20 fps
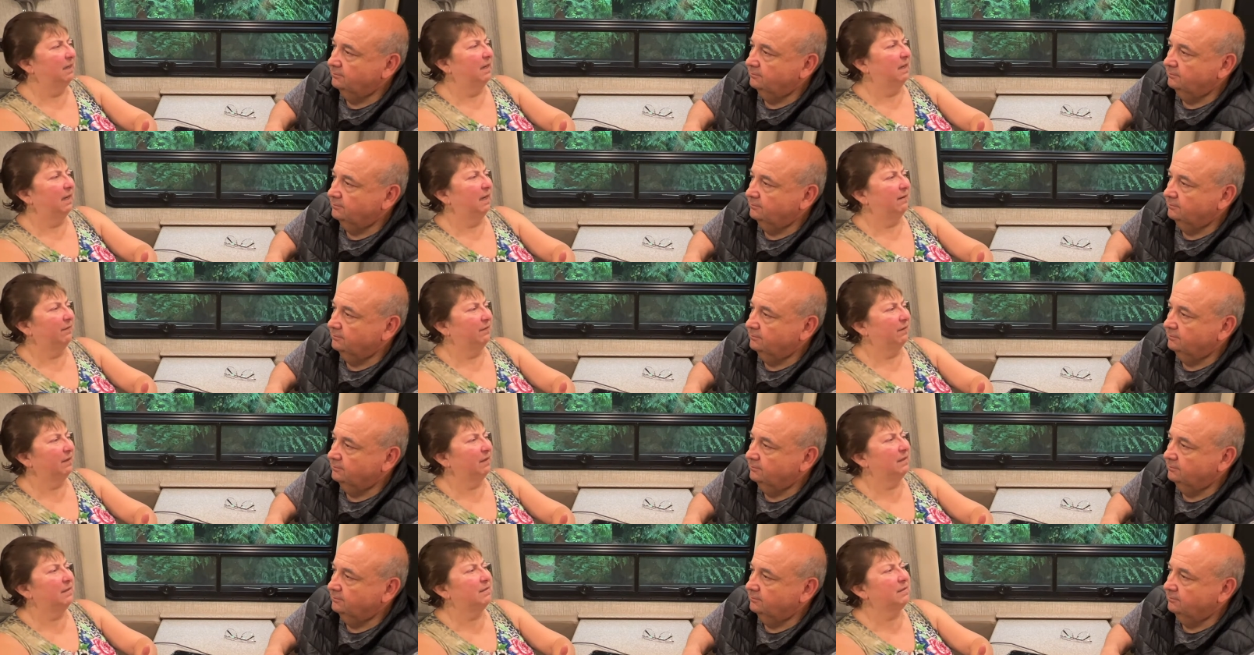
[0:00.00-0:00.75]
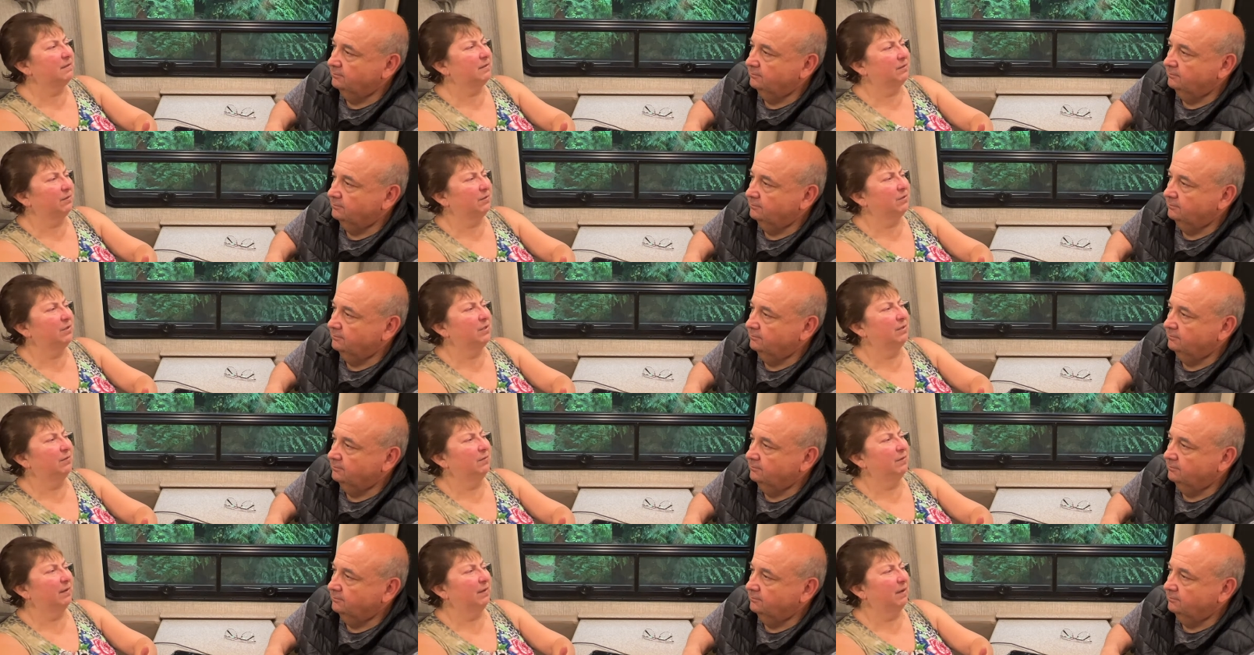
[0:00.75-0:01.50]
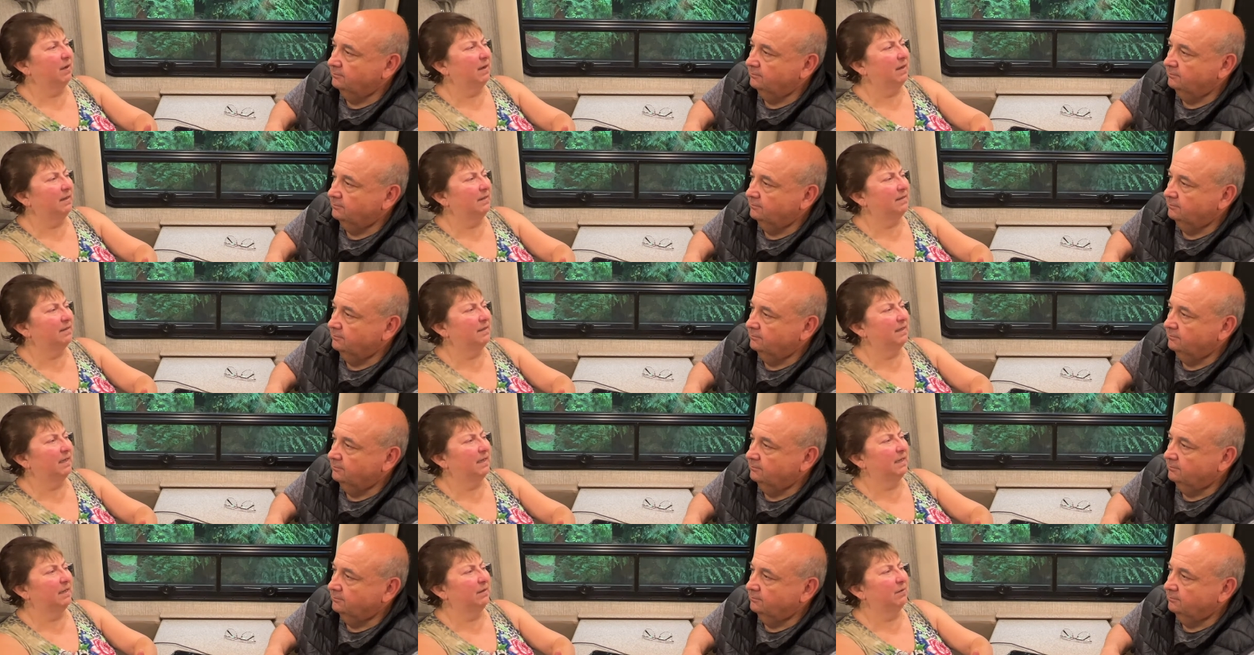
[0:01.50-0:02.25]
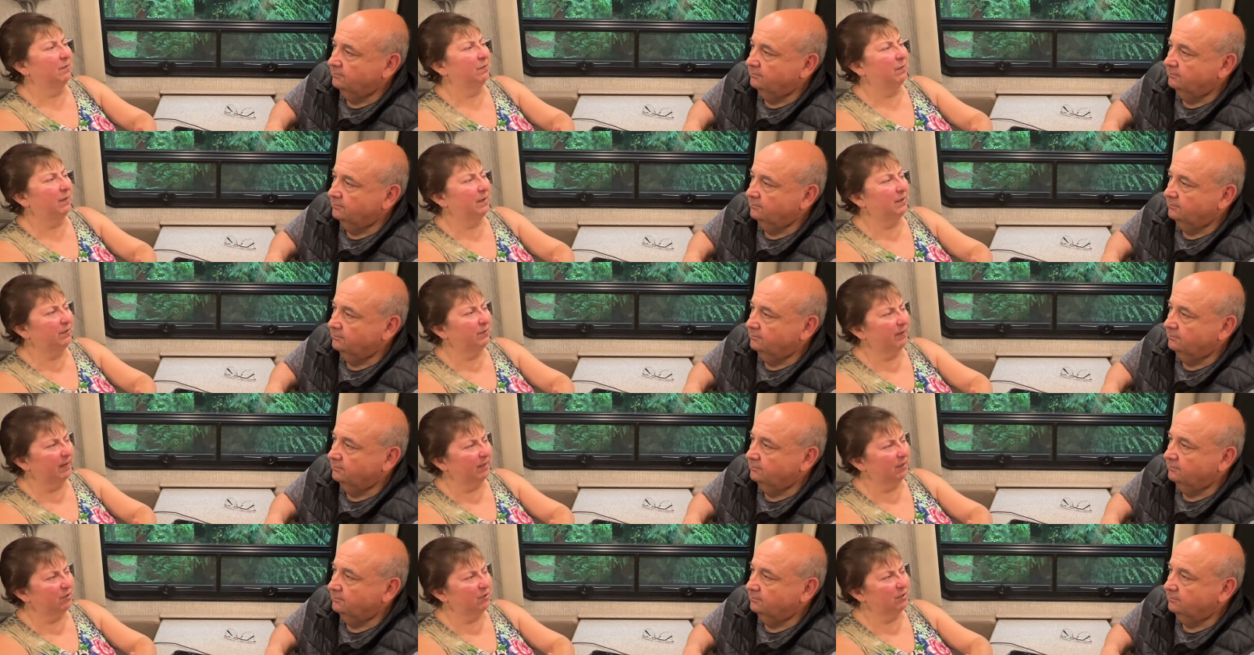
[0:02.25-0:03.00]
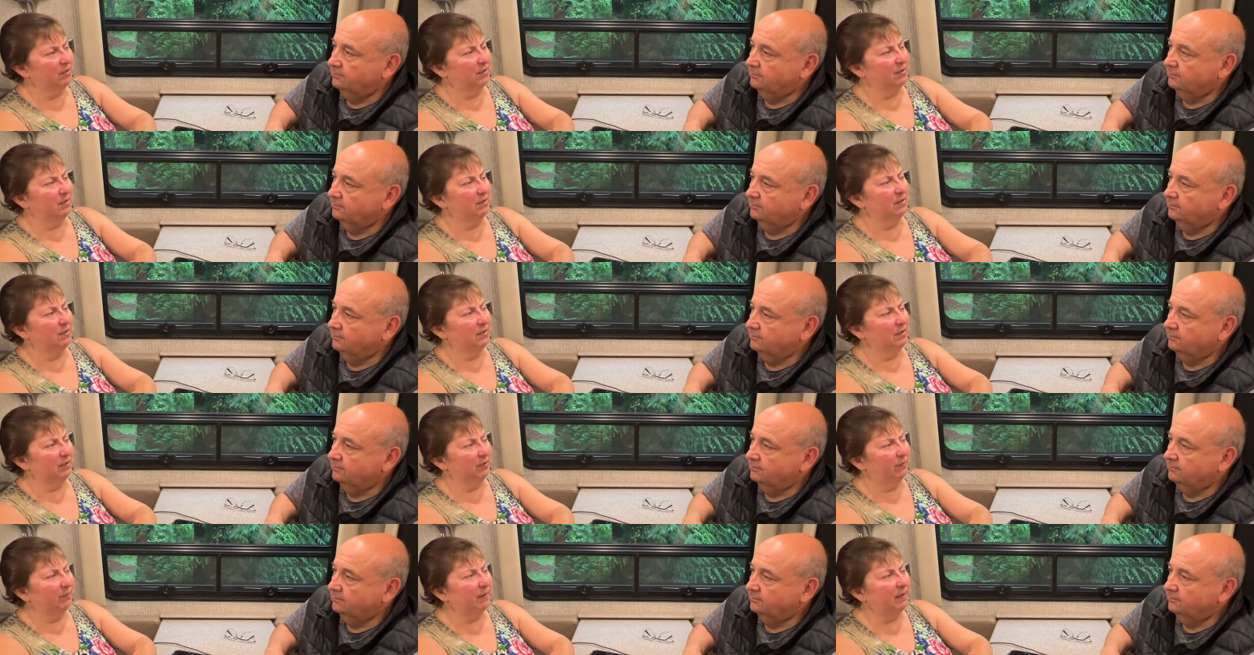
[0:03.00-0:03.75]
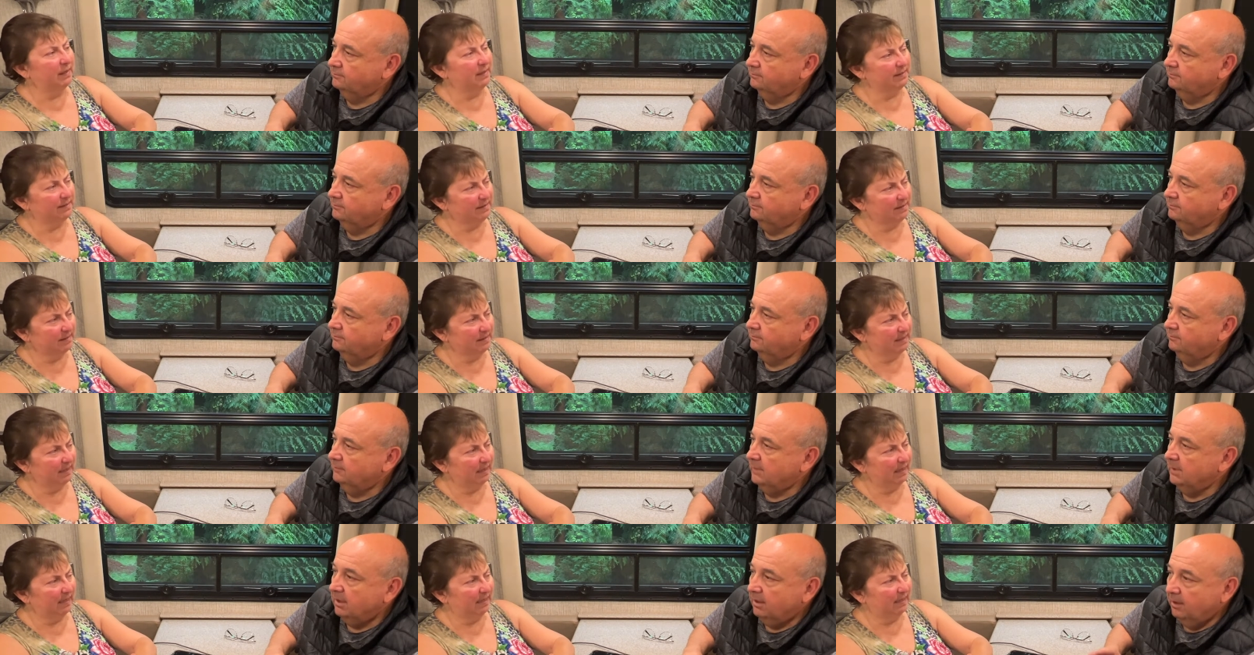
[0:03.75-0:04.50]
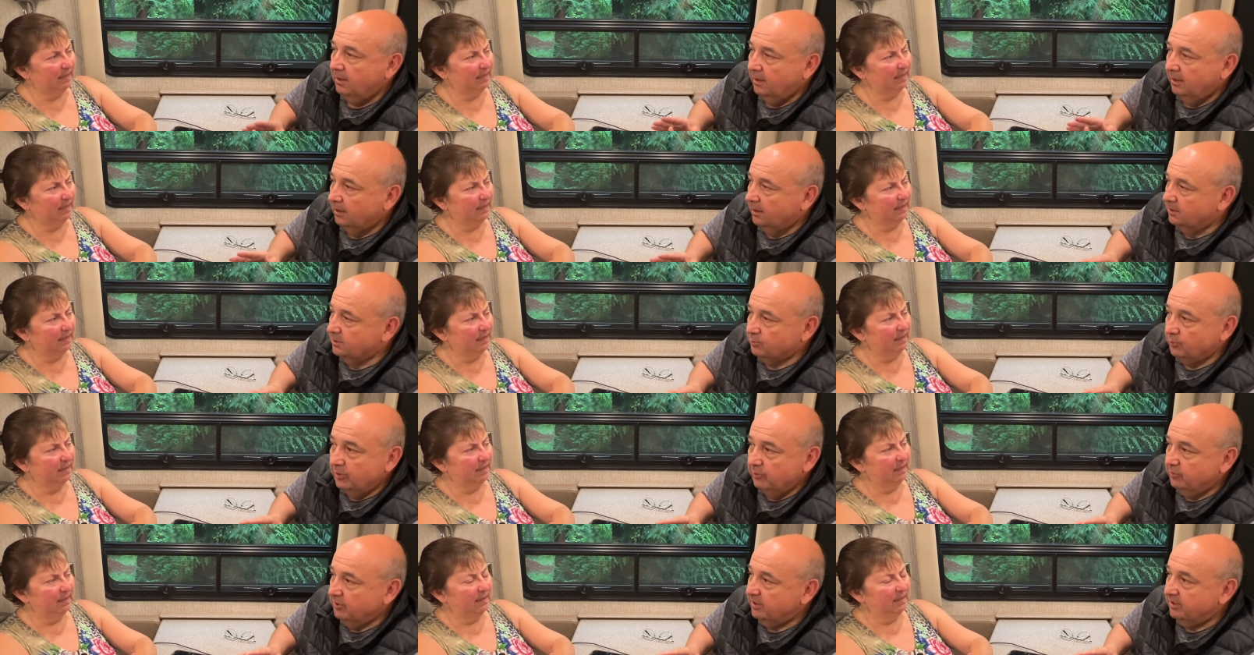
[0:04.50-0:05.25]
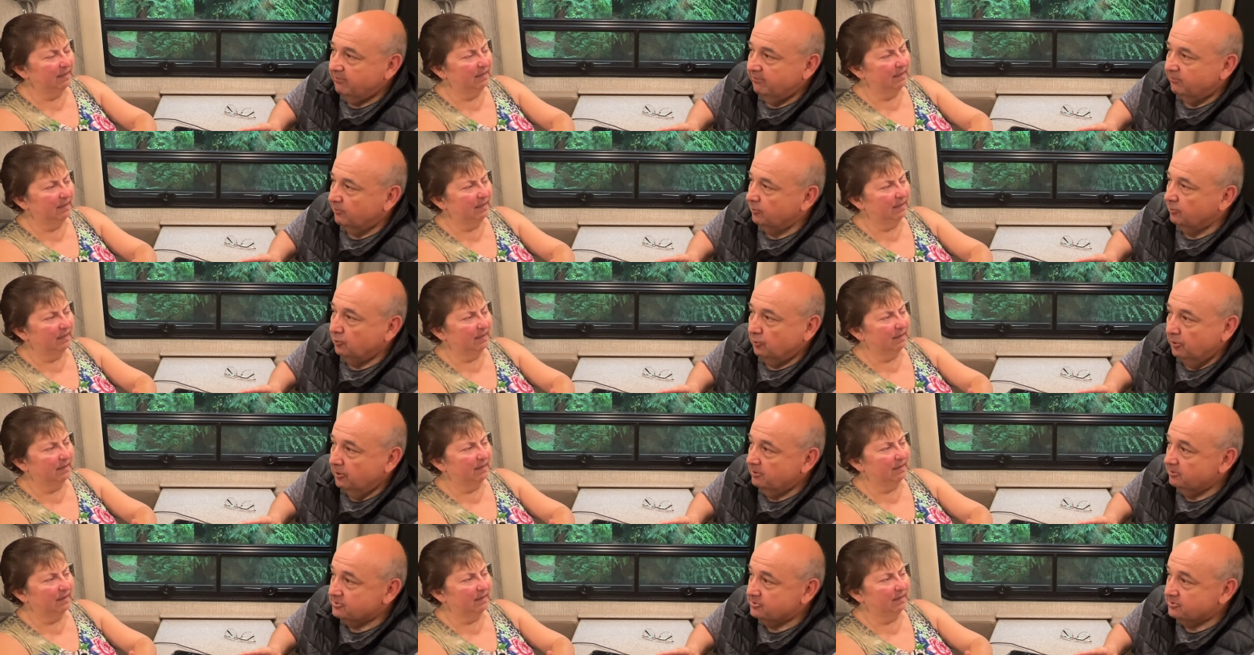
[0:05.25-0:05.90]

Speaker 1: of really searching with God, saying, "What direction do you want us to take?" Because we went in
Speaker 2: for an oil